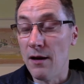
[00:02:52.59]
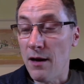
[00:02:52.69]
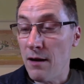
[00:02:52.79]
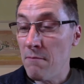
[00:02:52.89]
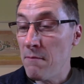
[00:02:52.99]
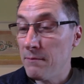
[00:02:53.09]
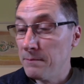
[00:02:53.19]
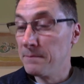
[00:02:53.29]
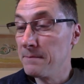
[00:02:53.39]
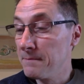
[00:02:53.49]
Um,
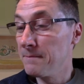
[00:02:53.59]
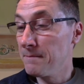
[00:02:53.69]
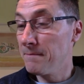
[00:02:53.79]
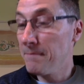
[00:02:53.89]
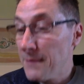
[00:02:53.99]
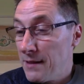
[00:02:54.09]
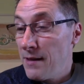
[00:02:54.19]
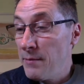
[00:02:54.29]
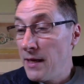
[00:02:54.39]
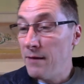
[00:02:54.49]
so
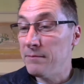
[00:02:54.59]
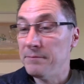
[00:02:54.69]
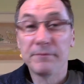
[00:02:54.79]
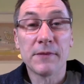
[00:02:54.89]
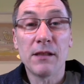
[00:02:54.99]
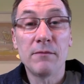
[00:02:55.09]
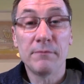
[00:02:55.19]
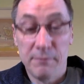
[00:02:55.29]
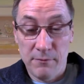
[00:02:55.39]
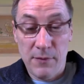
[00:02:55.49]
there we go. So
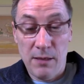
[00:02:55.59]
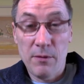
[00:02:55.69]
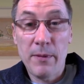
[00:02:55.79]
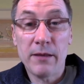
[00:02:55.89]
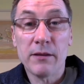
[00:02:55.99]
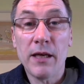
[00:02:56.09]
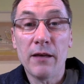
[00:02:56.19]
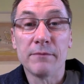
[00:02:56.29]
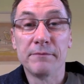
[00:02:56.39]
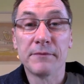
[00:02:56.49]
I'm about to go.
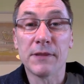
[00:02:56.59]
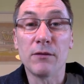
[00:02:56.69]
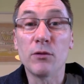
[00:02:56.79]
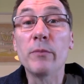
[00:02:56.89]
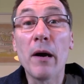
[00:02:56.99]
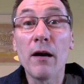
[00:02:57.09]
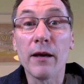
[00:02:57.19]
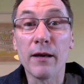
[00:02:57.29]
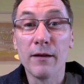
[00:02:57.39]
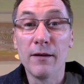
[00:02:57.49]
So goodbye
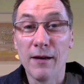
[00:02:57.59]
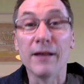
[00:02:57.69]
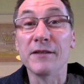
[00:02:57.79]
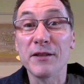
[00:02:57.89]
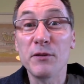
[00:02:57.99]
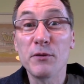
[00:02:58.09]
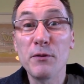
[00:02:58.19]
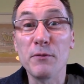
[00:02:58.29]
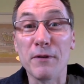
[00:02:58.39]
and see you soon.